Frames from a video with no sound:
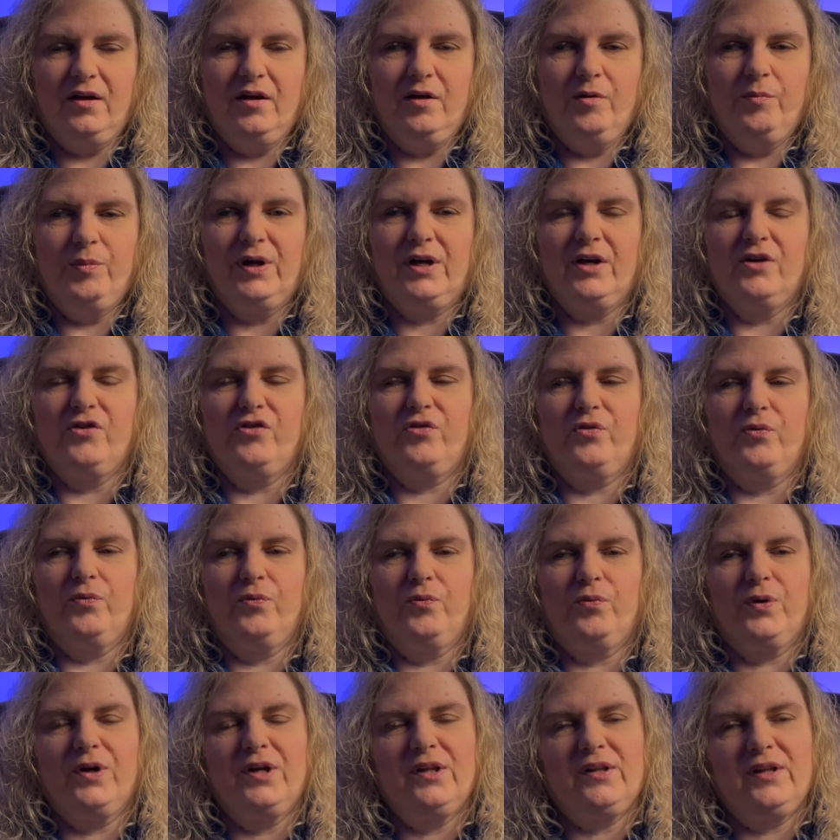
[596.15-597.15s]
Because
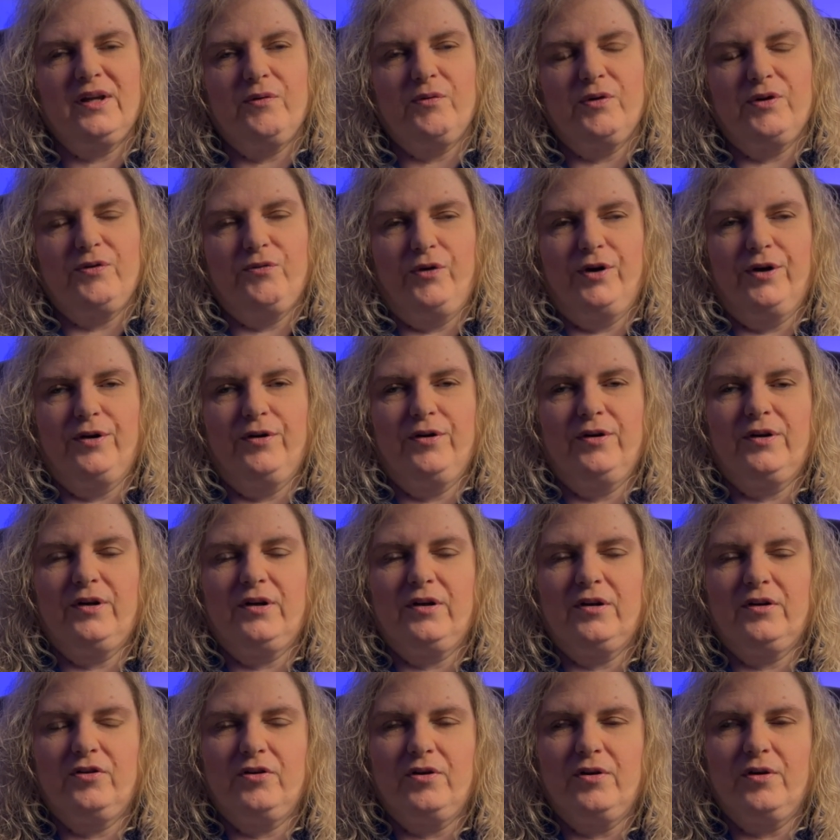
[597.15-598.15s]
really, when we're
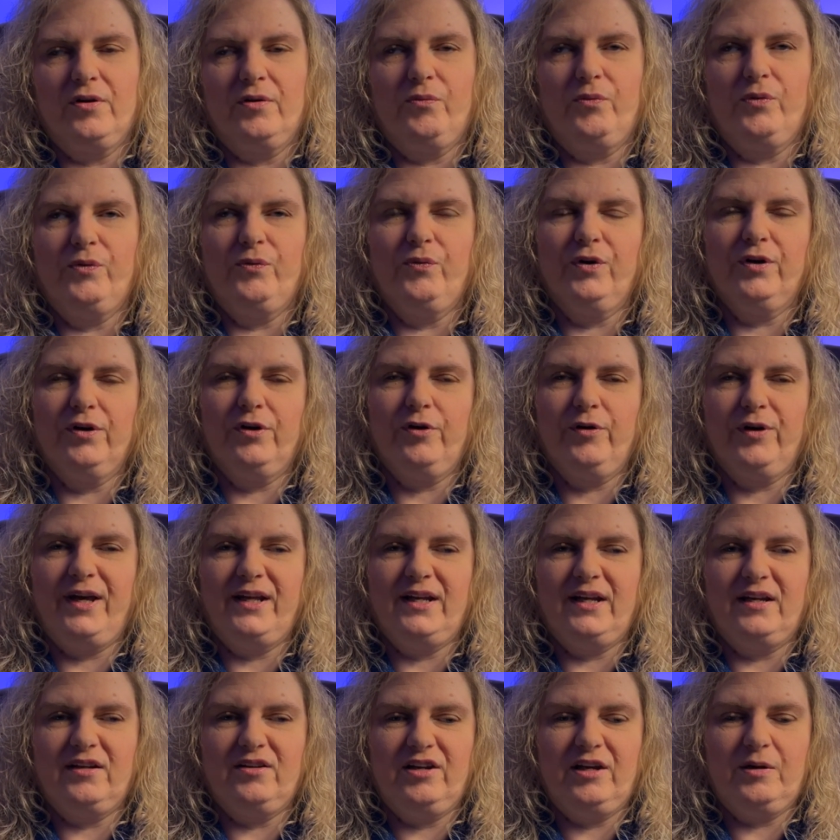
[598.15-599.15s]
when we're
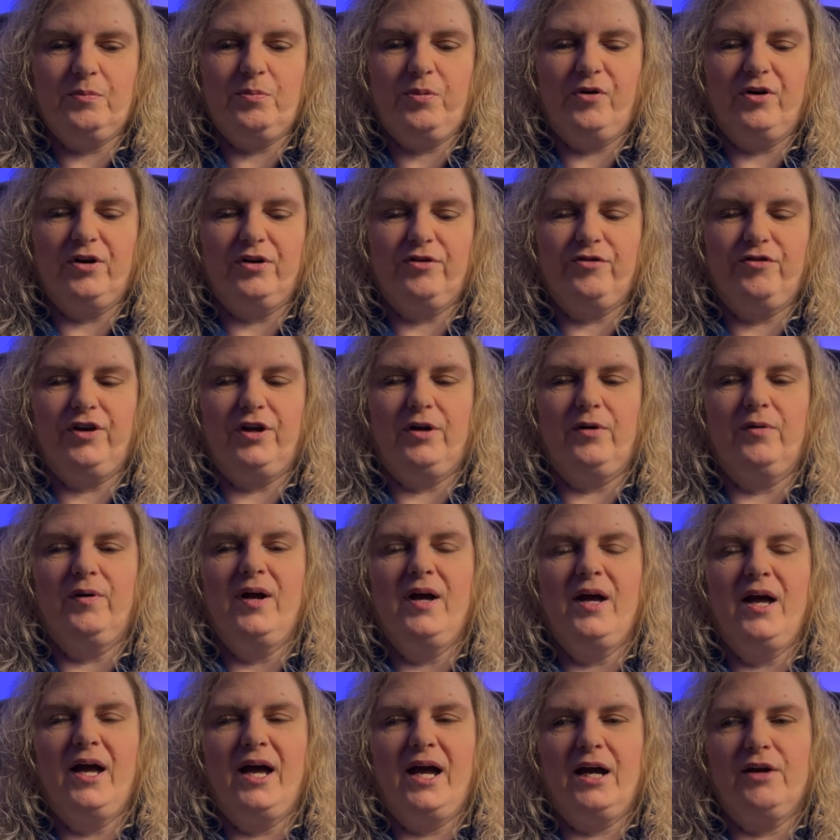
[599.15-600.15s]
creating deep point of view,
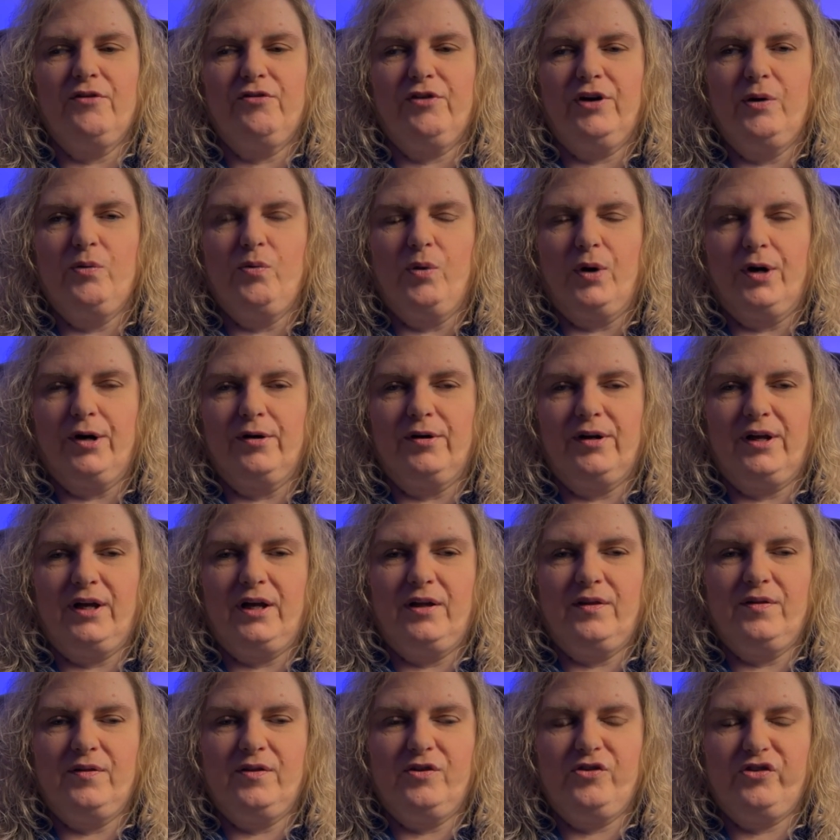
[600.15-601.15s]
every word
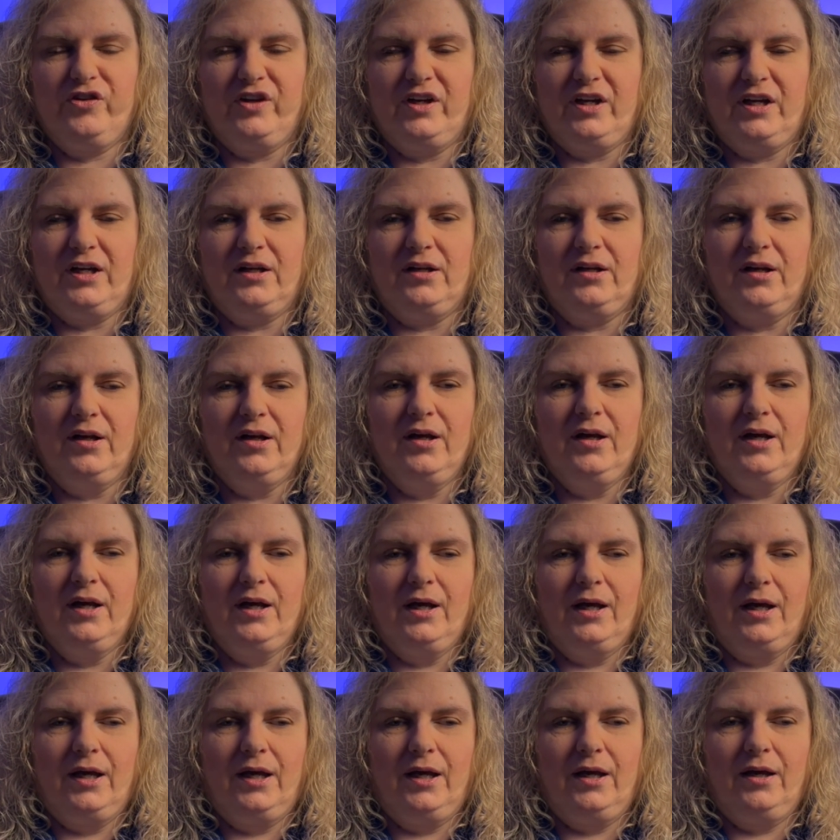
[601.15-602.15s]
in the scene
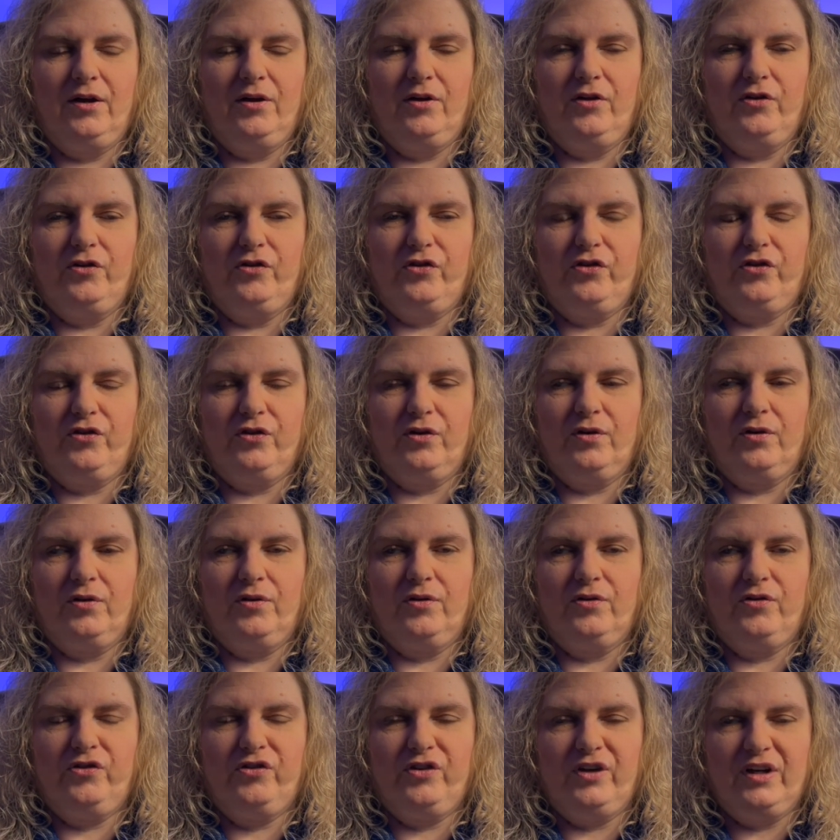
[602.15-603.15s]
is
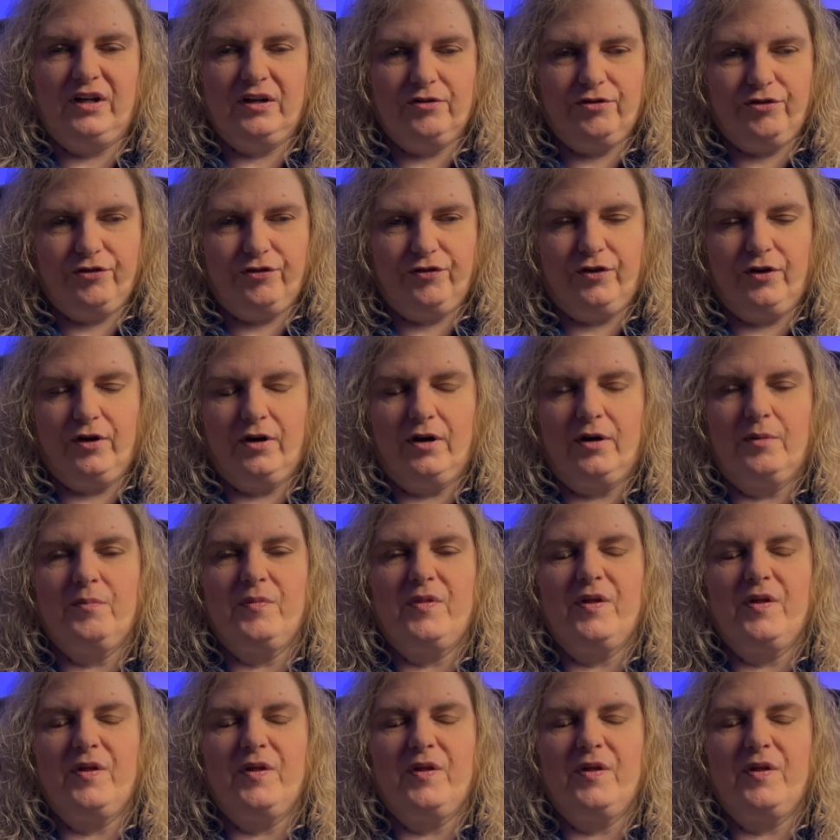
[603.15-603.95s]
seen from the